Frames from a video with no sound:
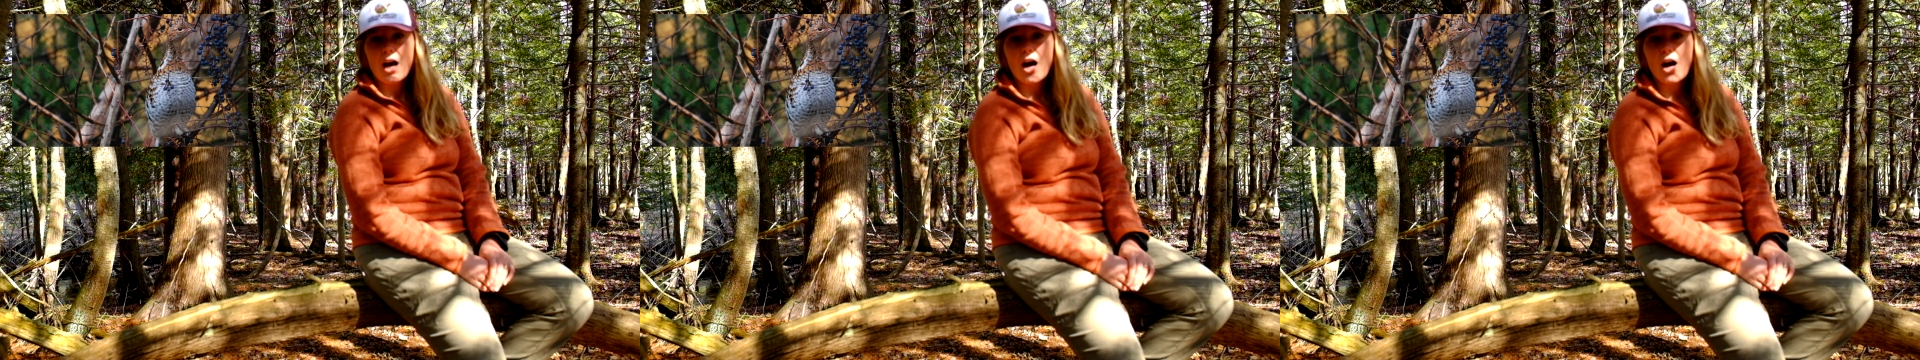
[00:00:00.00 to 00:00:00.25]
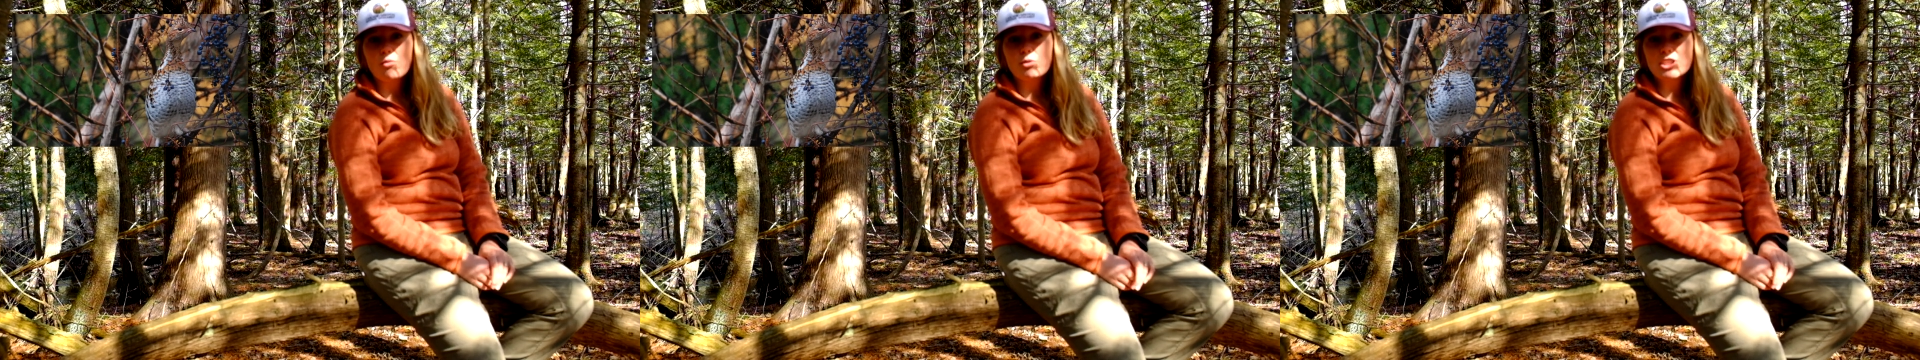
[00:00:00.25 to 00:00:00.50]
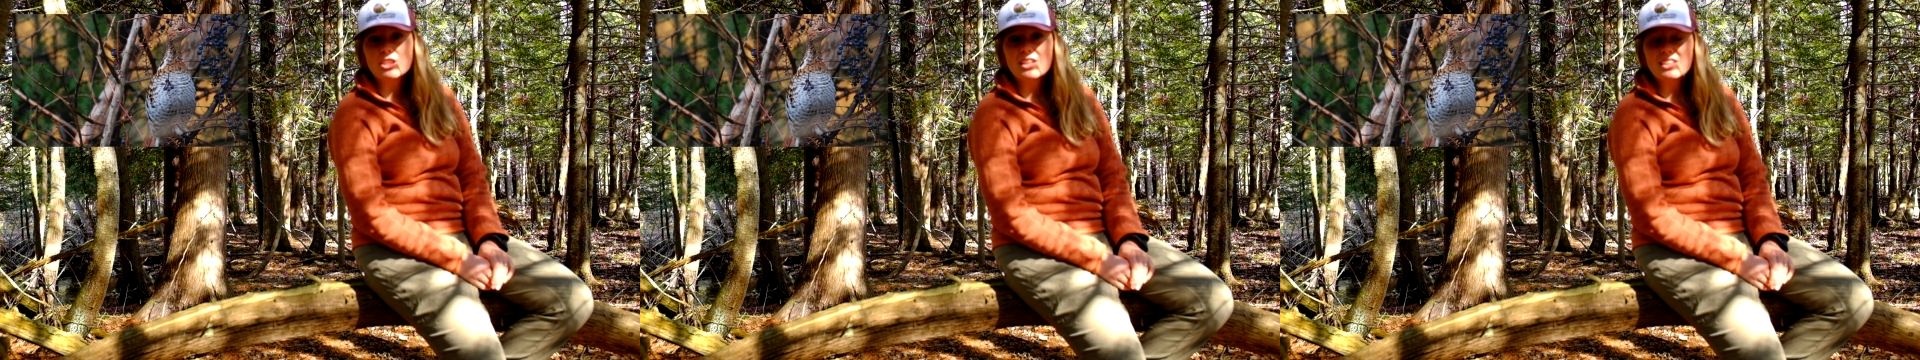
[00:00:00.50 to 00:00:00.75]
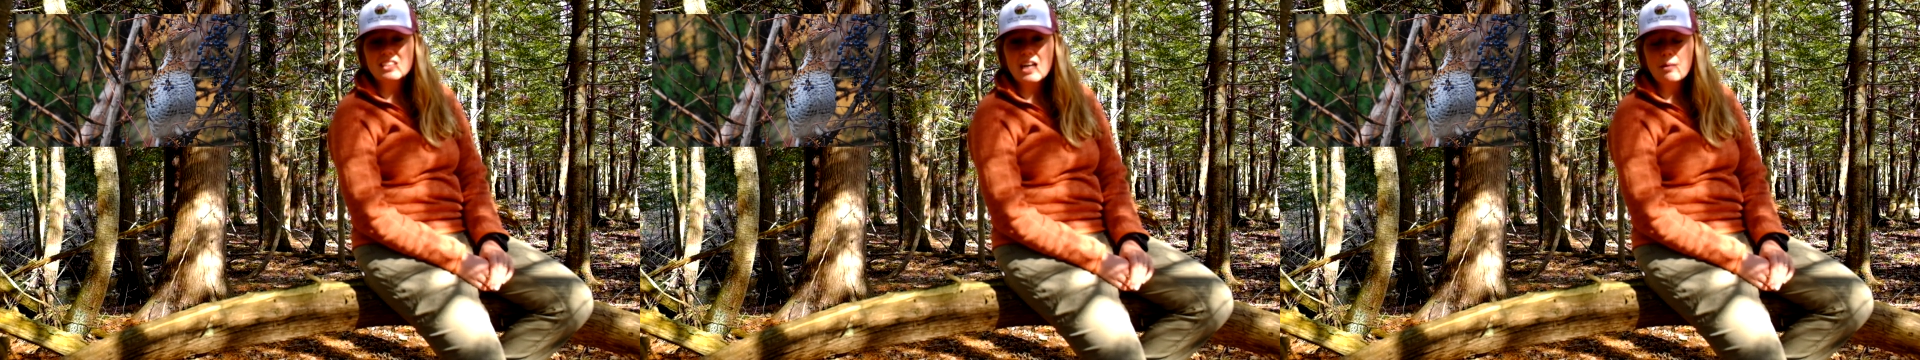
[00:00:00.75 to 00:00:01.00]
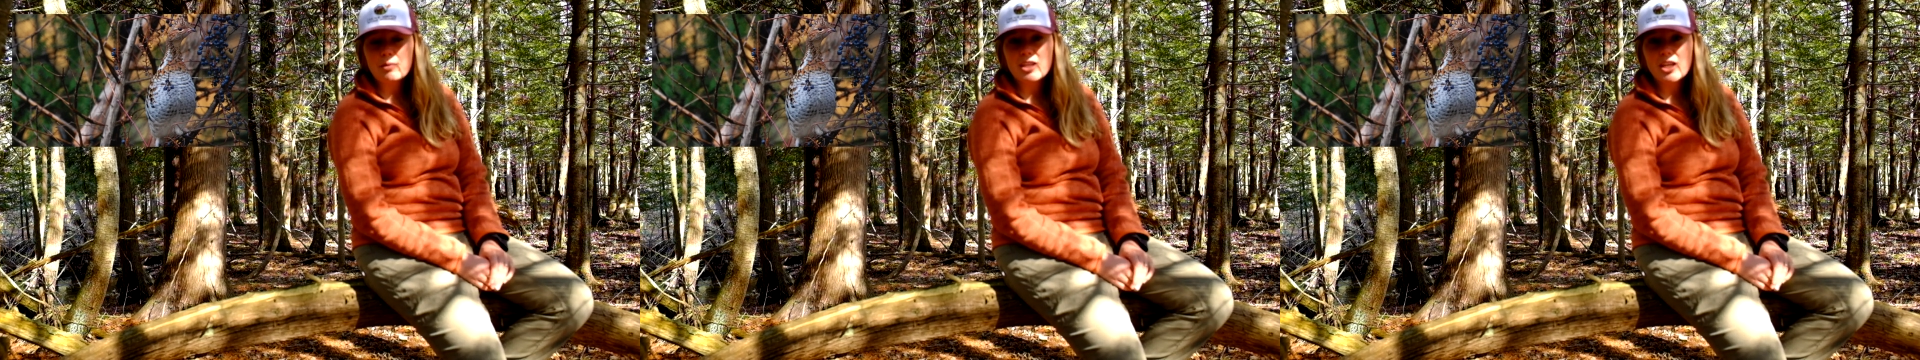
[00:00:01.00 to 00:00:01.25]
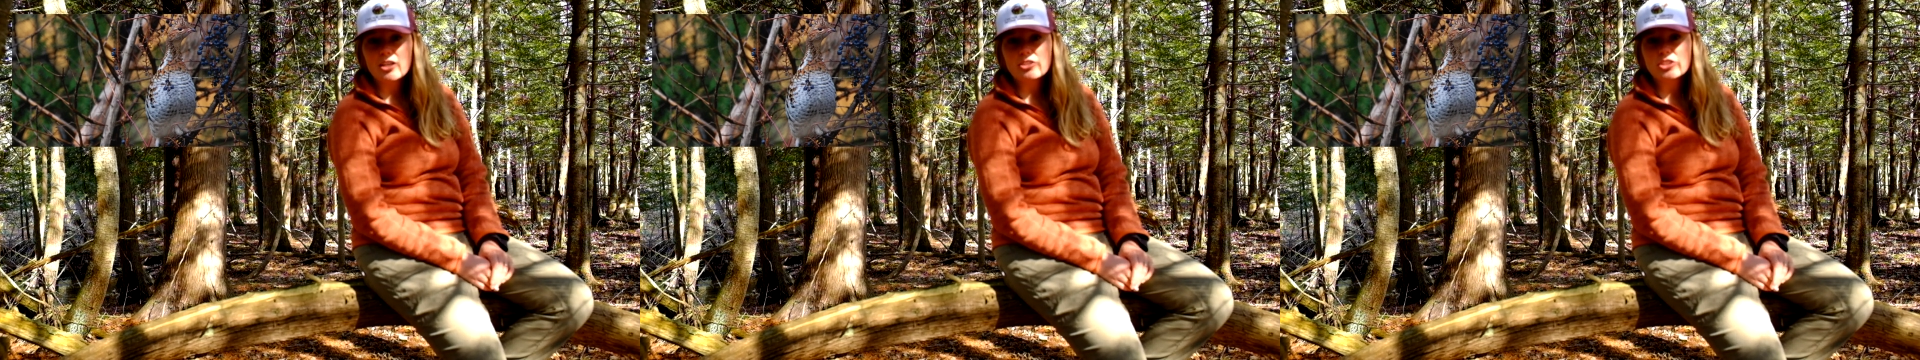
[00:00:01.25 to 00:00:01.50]
uh, which this time of
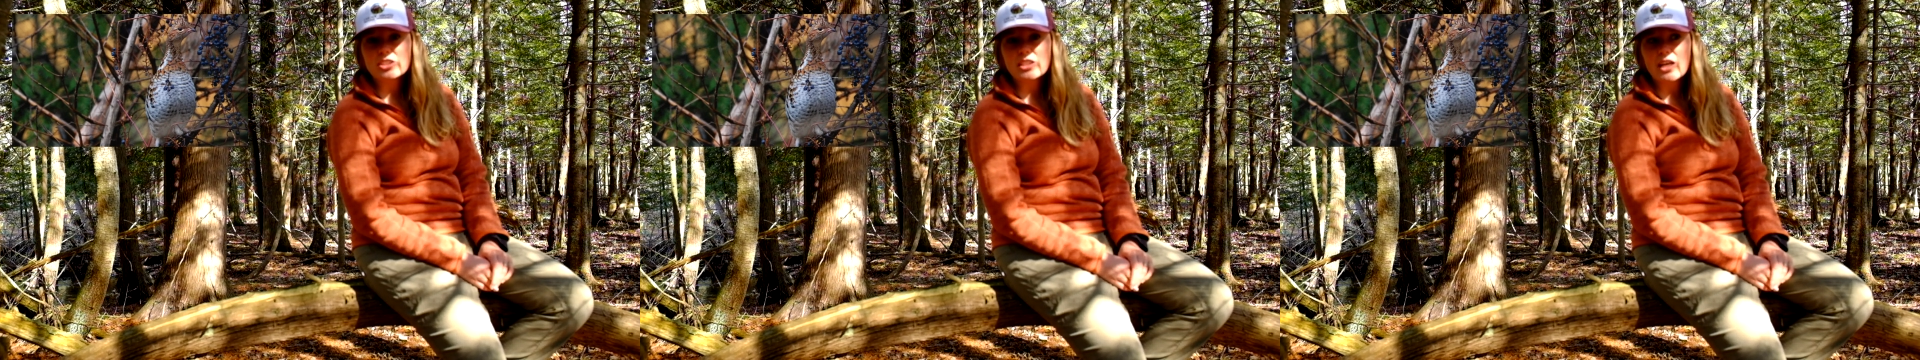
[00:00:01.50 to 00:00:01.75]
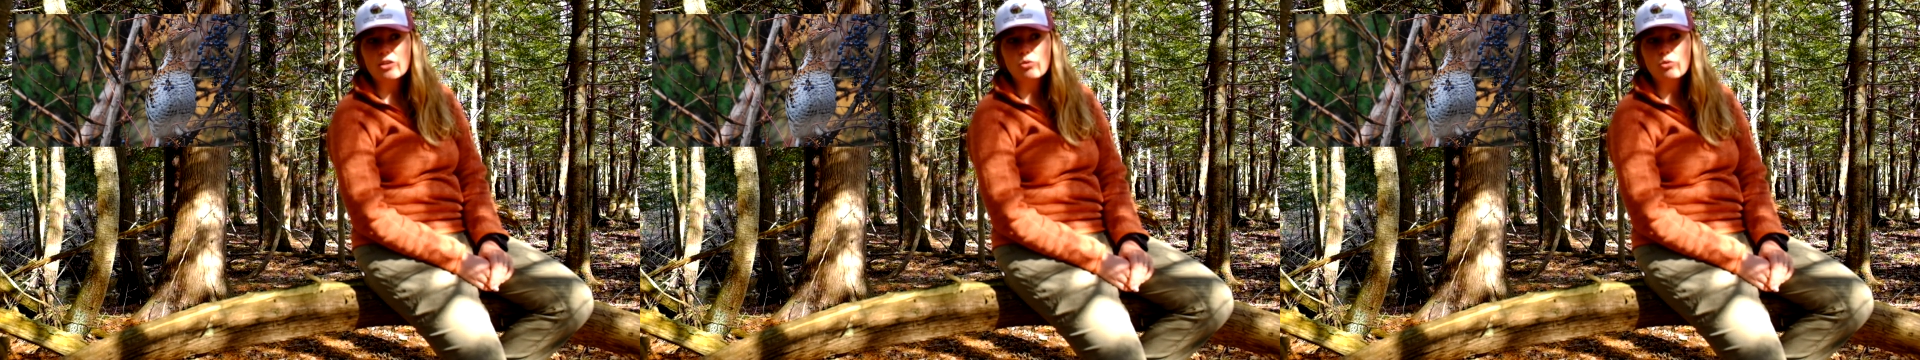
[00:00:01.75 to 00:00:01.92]
year, just like